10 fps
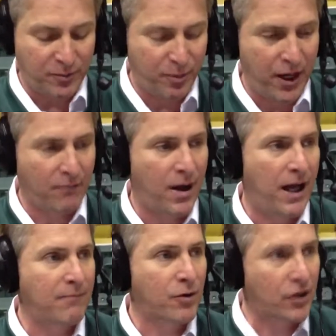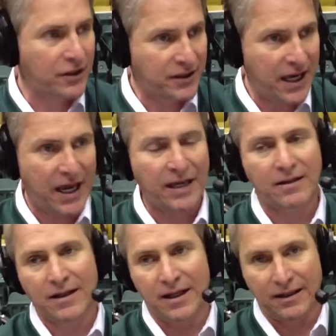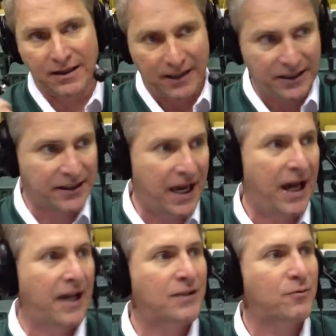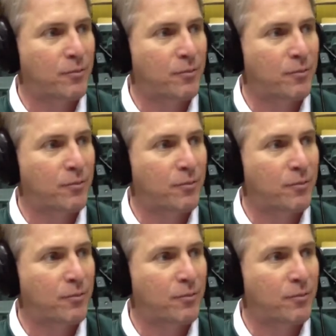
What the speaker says: Belmont, Murray State, and these guys will